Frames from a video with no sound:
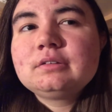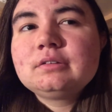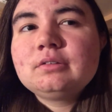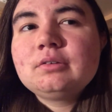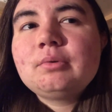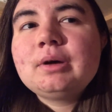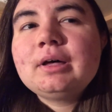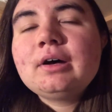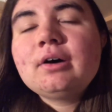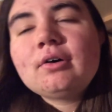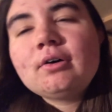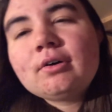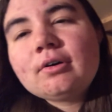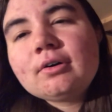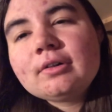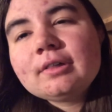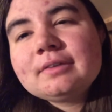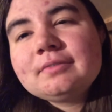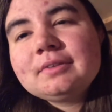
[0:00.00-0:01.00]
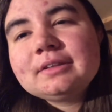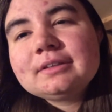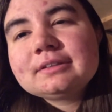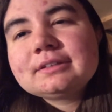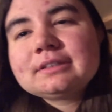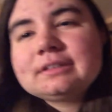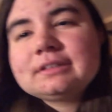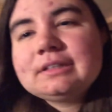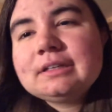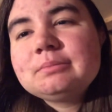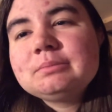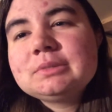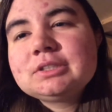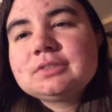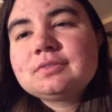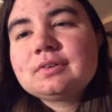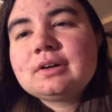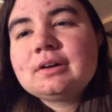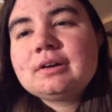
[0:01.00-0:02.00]
what all of this
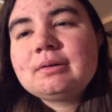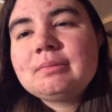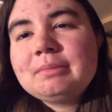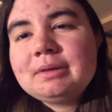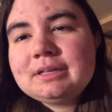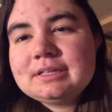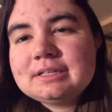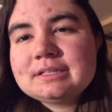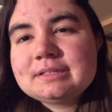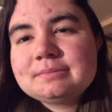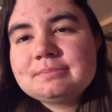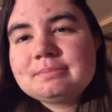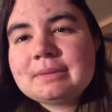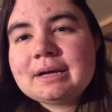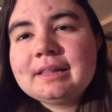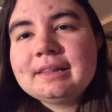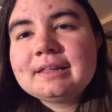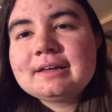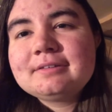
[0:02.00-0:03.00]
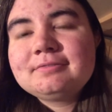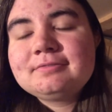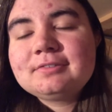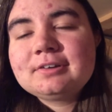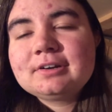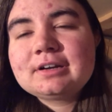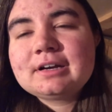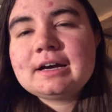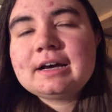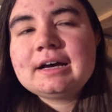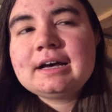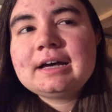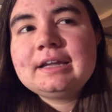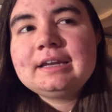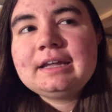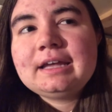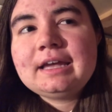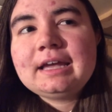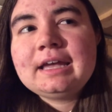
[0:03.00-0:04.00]
stems from is my love for
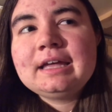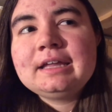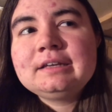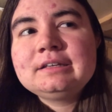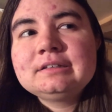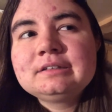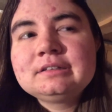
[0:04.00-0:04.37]
God and